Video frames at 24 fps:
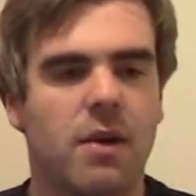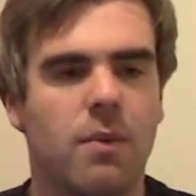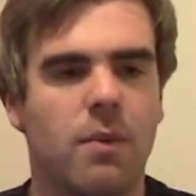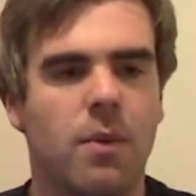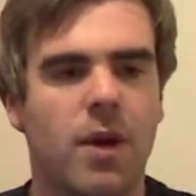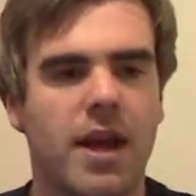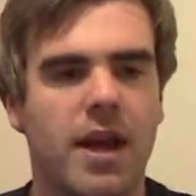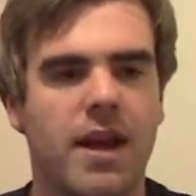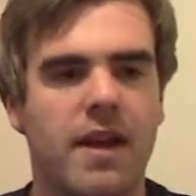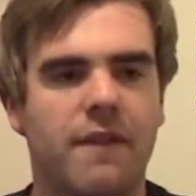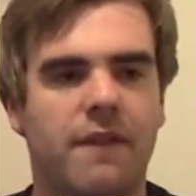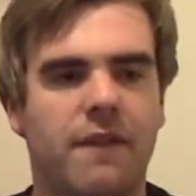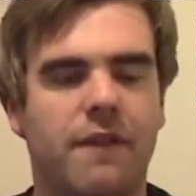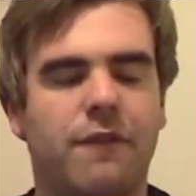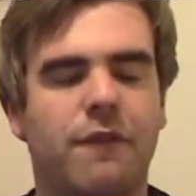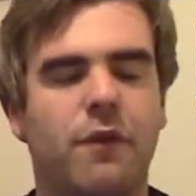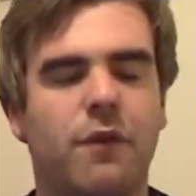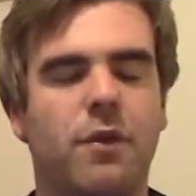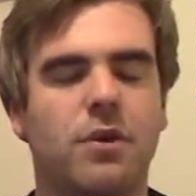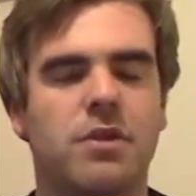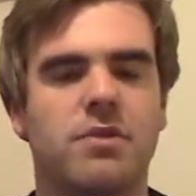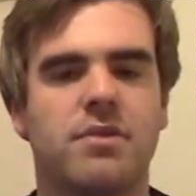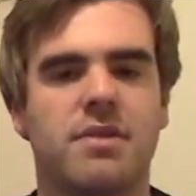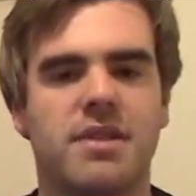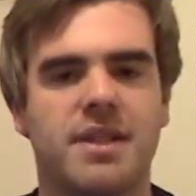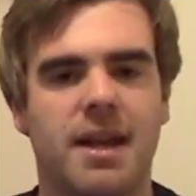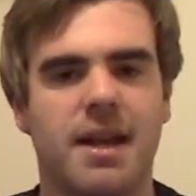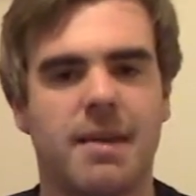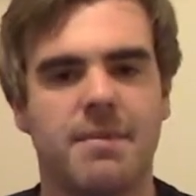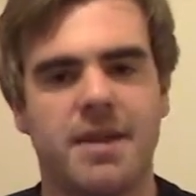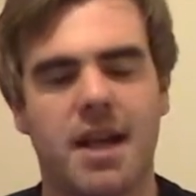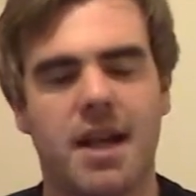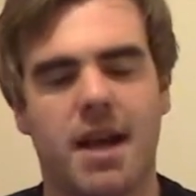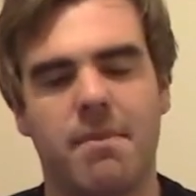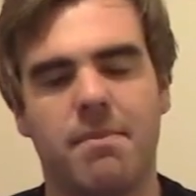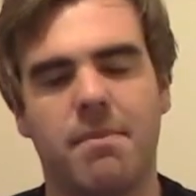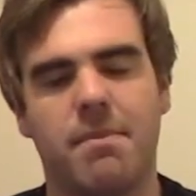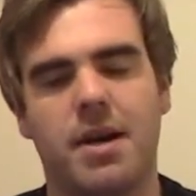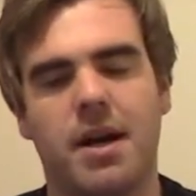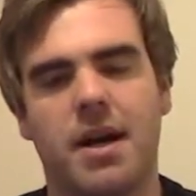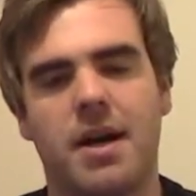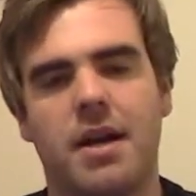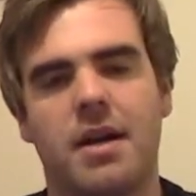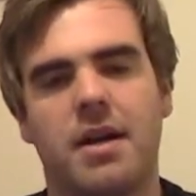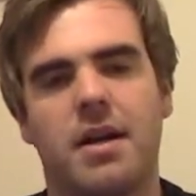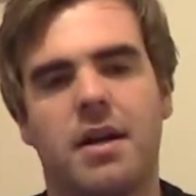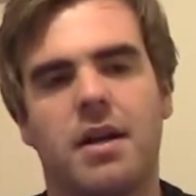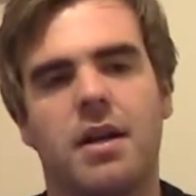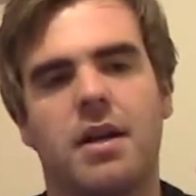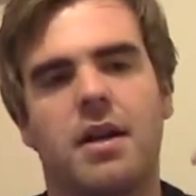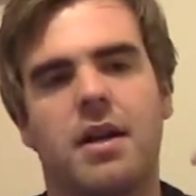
With Forza in September,